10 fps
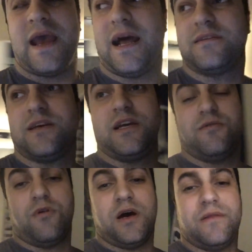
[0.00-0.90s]
and I'll tell
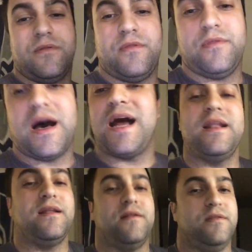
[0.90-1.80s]
you what
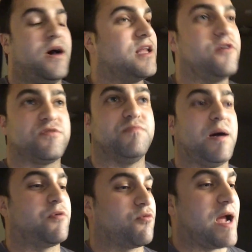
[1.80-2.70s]
not none of those
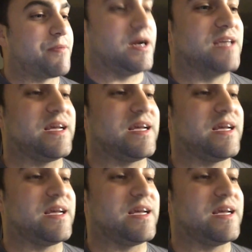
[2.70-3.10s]
mumble rap guys.